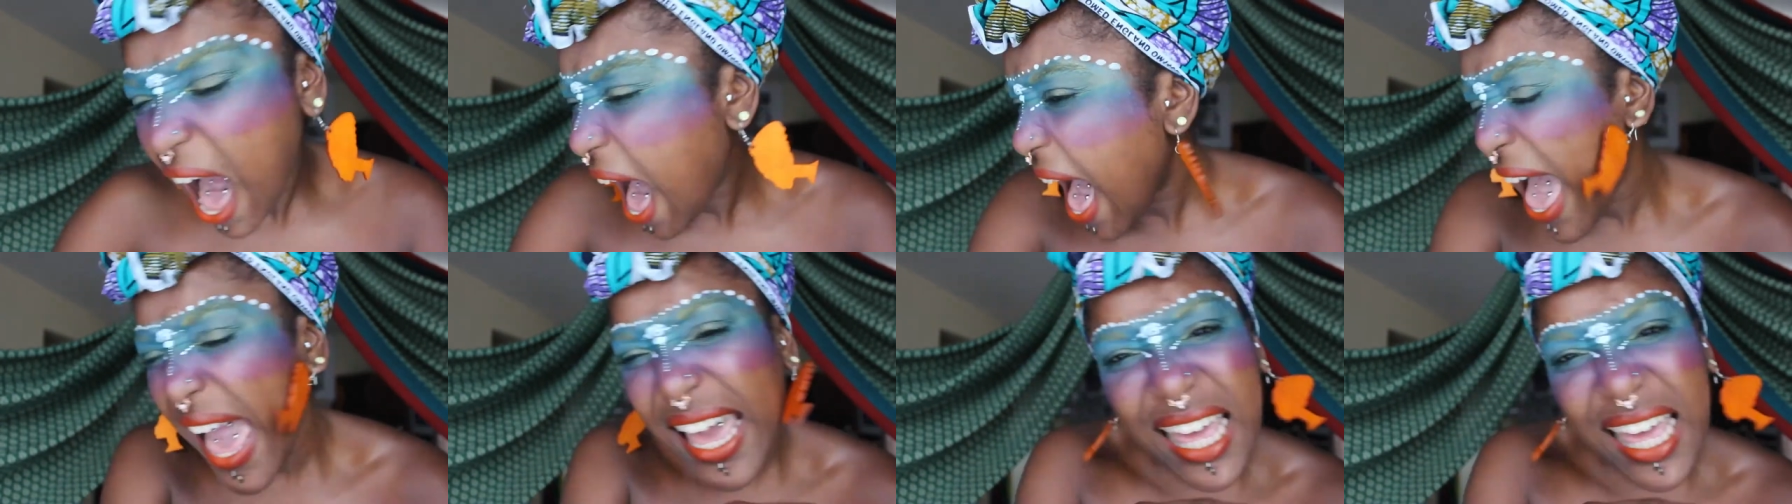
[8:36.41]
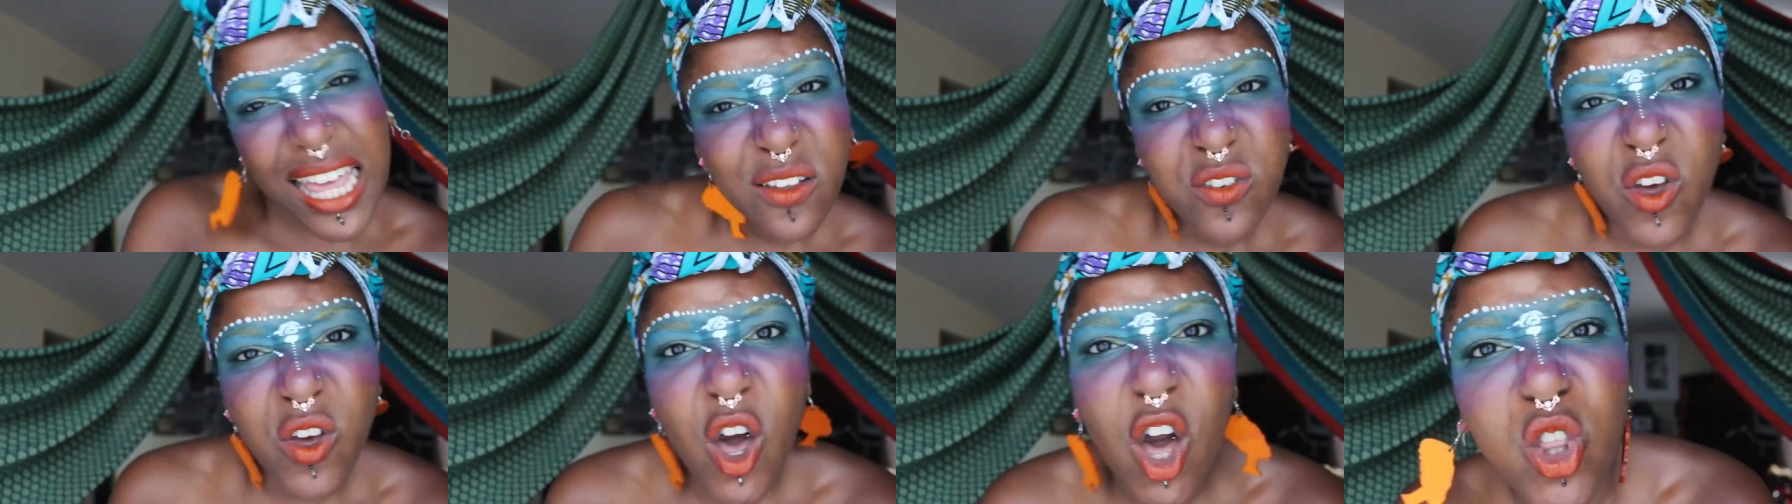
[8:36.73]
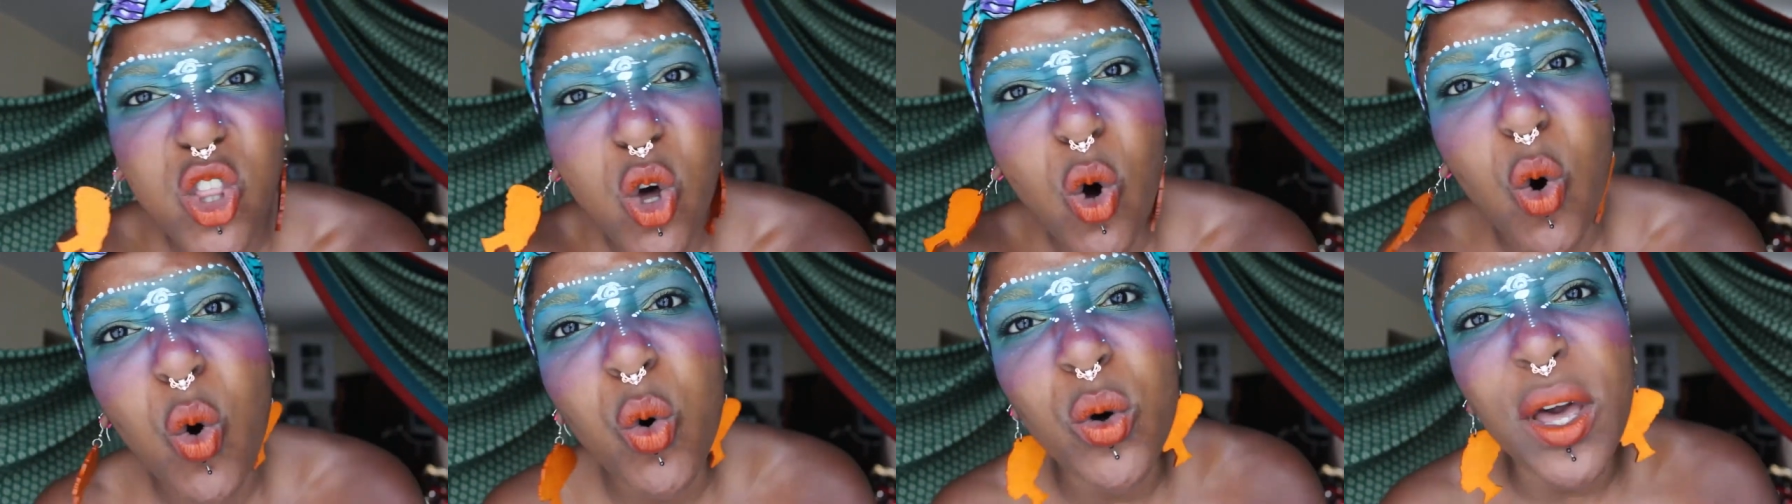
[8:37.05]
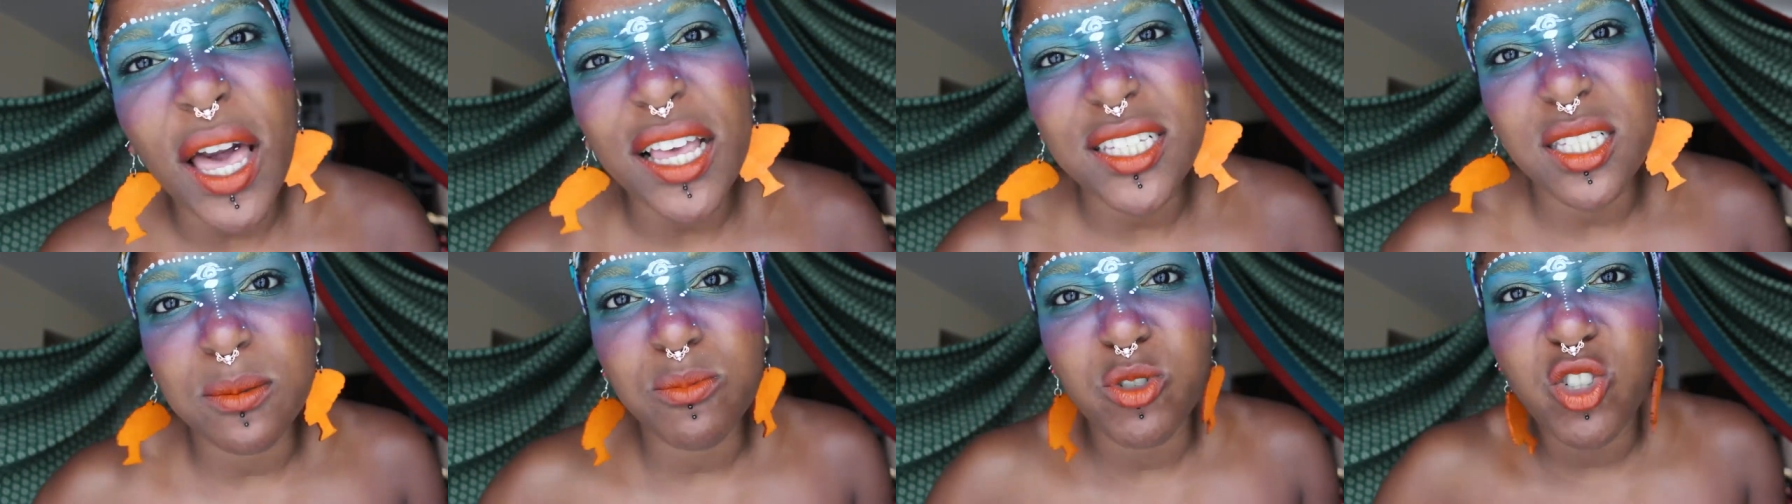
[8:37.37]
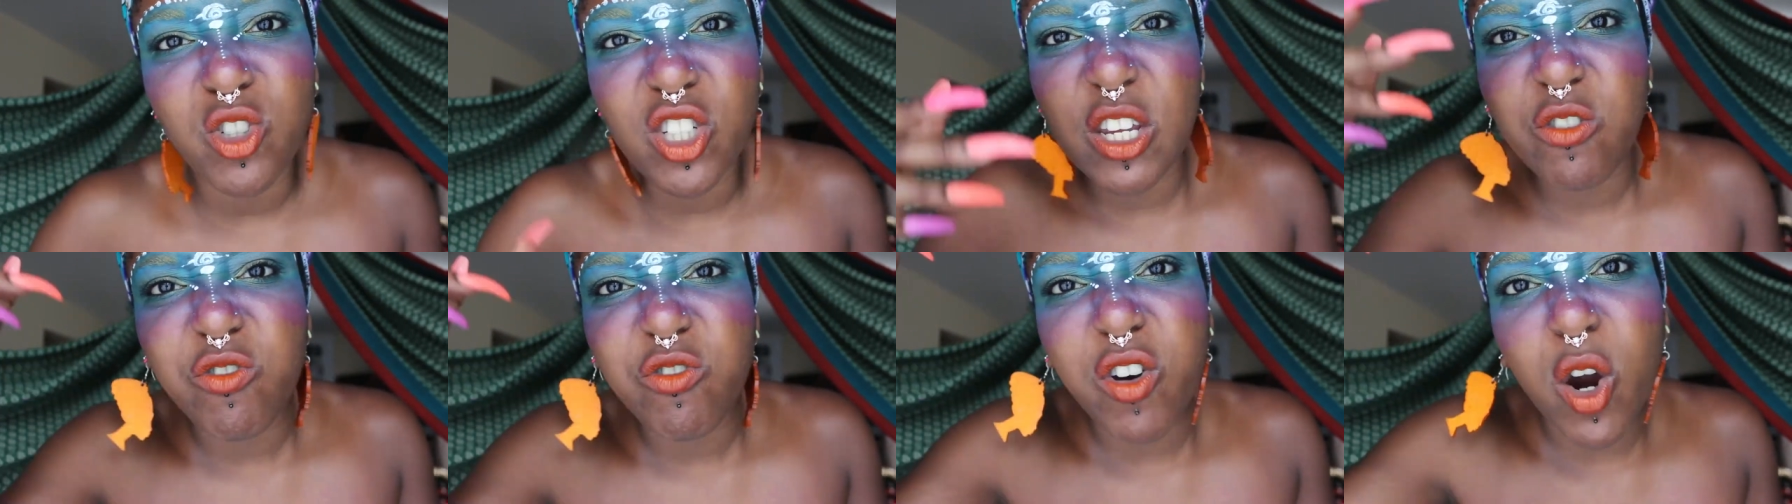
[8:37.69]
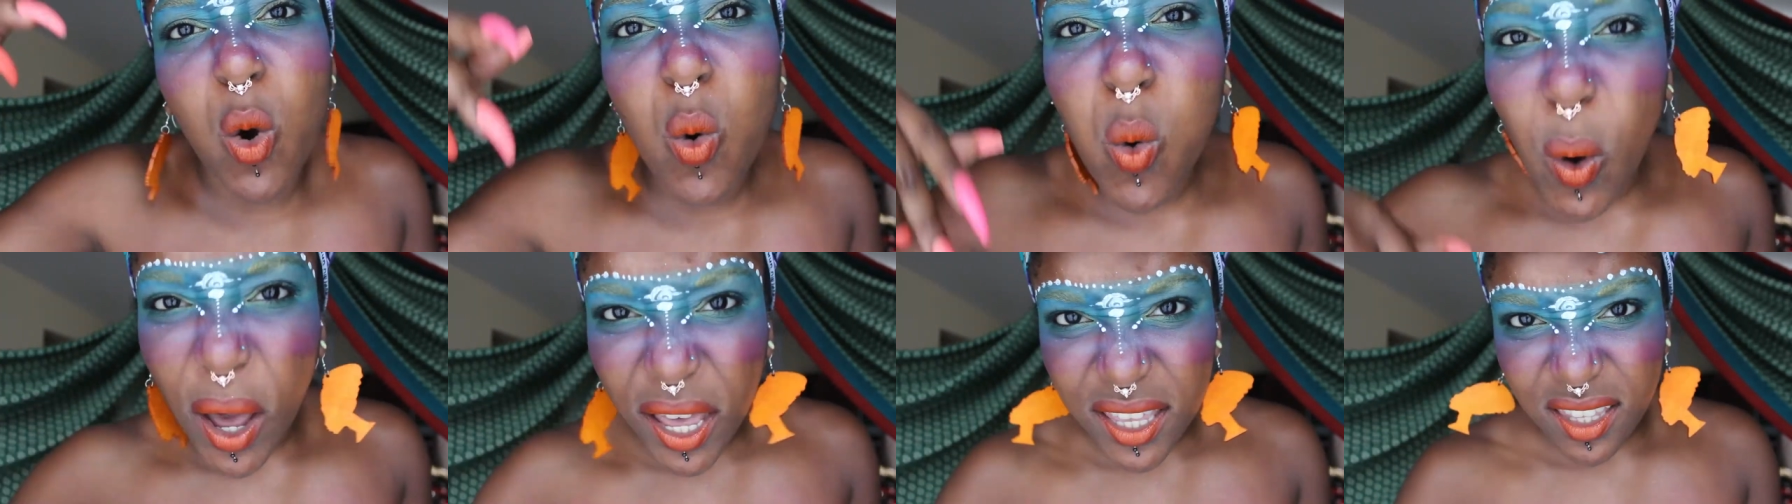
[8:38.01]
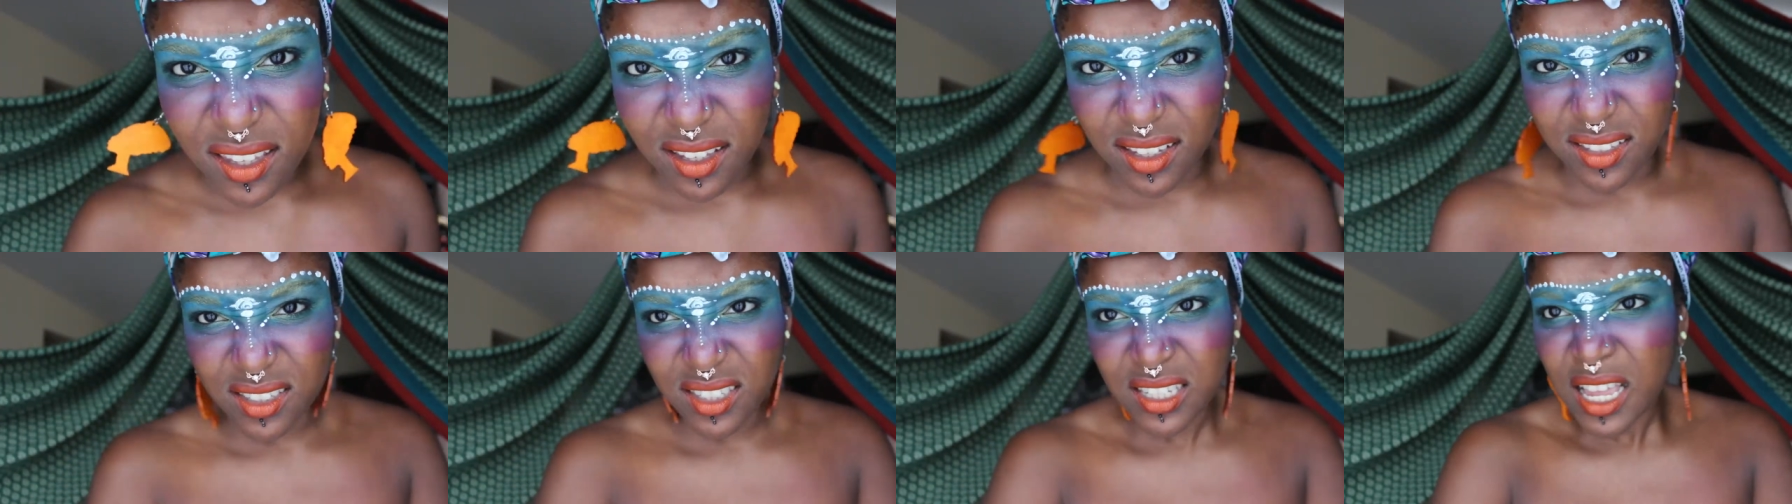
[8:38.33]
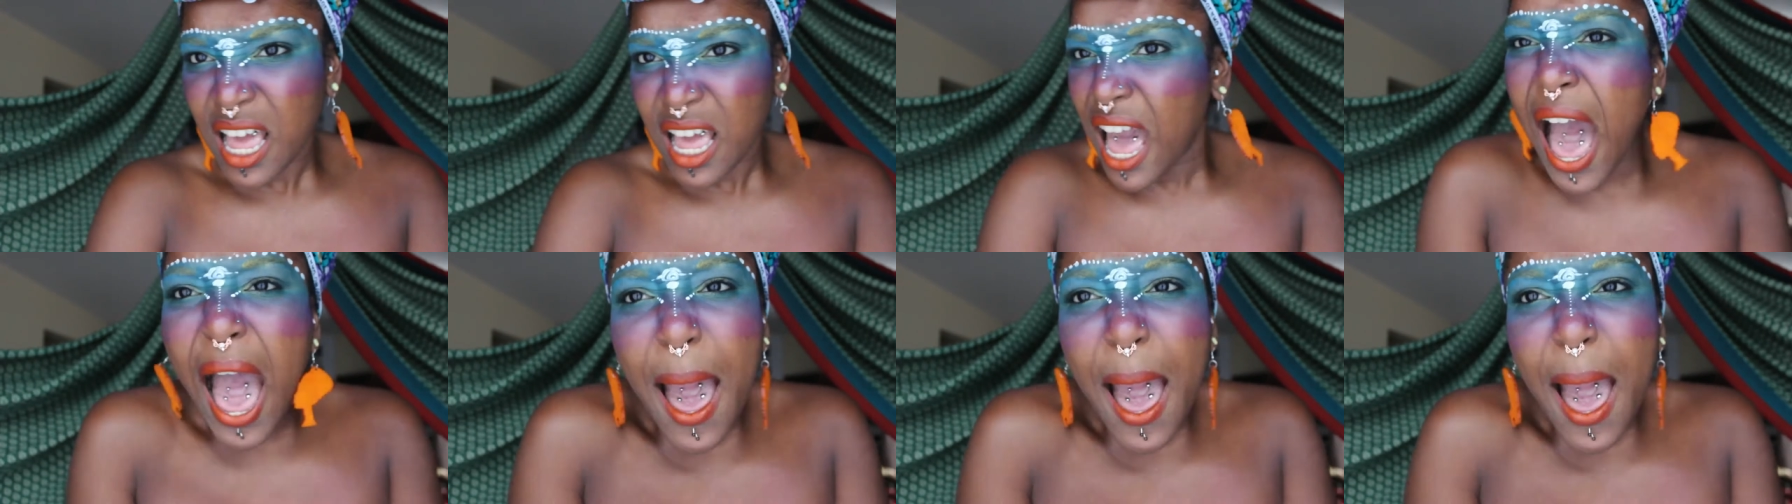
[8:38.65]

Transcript: I give her the orgasm she requires.